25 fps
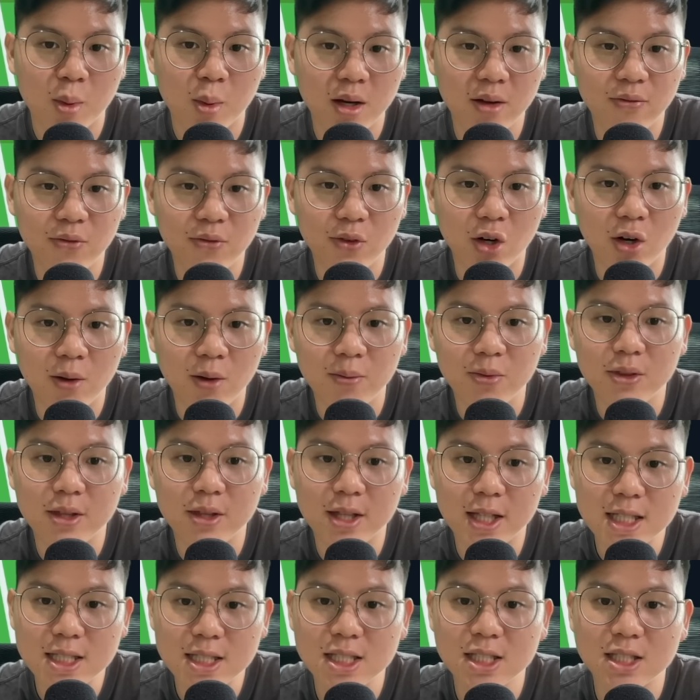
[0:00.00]
But if not,
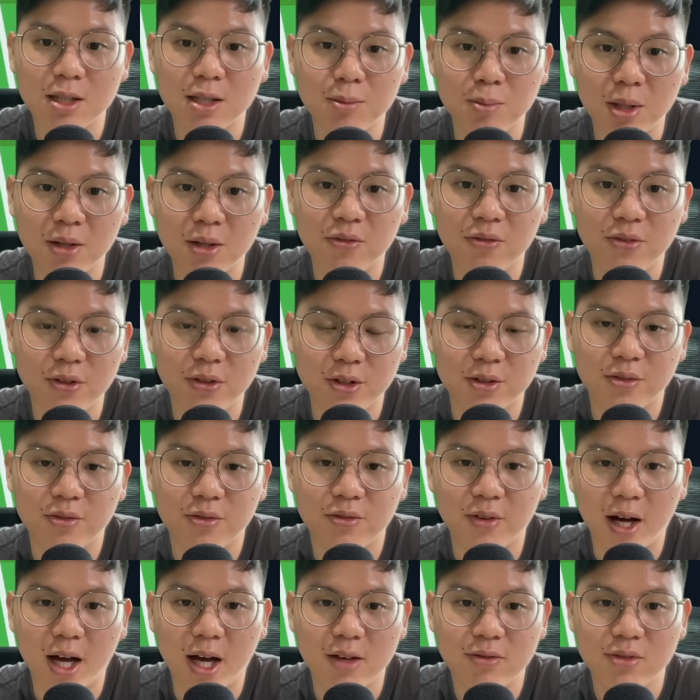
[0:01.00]
this is the midfield
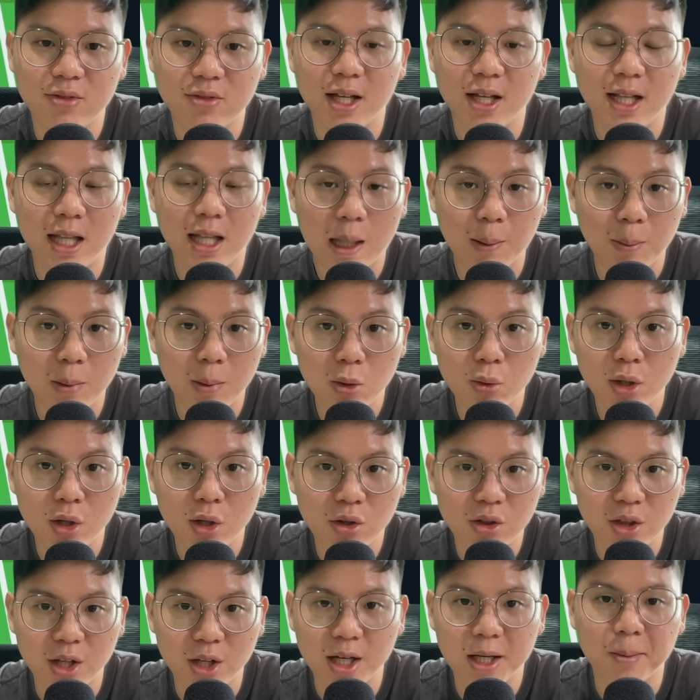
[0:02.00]
five. Let me know what
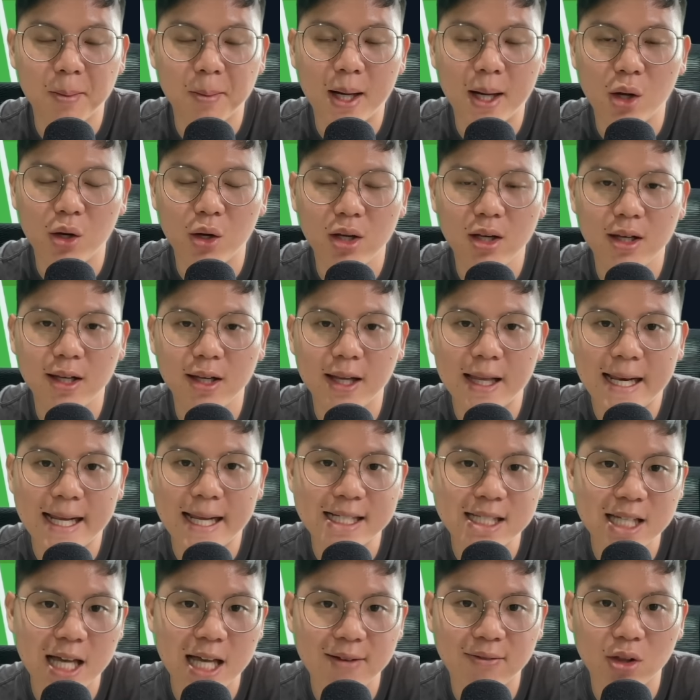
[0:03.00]
you think about it, and
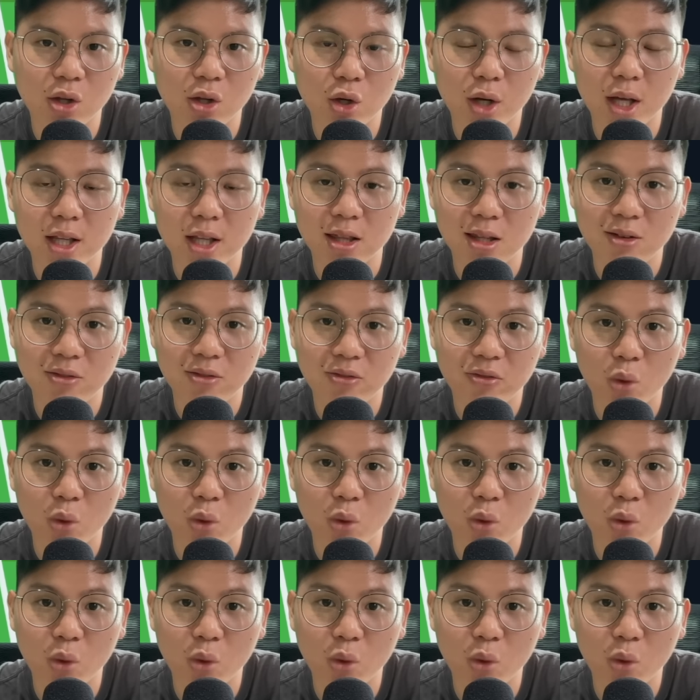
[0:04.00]
let's have a look at the